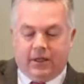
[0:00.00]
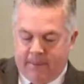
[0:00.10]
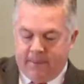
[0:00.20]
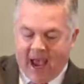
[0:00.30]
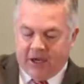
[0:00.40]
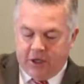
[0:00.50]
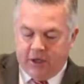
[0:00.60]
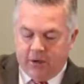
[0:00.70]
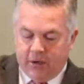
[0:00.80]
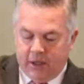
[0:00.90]
command
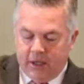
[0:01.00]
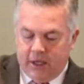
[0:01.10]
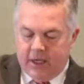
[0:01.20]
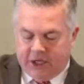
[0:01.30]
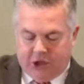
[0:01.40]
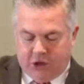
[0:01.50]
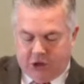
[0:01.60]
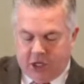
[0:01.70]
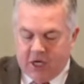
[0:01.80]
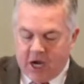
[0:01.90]
you that you
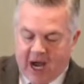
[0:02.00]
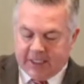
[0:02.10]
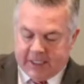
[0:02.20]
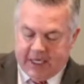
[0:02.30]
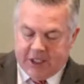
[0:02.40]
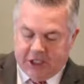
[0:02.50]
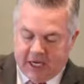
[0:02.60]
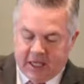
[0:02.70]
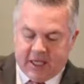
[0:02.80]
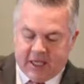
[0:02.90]
should not teach
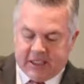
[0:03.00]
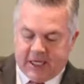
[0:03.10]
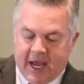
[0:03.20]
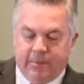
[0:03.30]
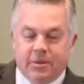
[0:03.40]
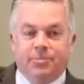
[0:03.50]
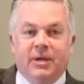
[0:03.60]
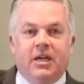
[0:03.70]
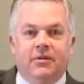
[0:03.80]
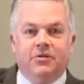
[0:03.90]
in this name,
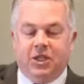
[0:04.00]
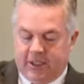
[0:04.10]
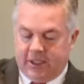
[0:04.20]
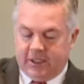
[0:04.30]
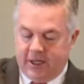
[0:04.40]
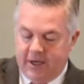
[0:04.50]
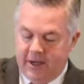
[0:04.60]
speaking of Jesus?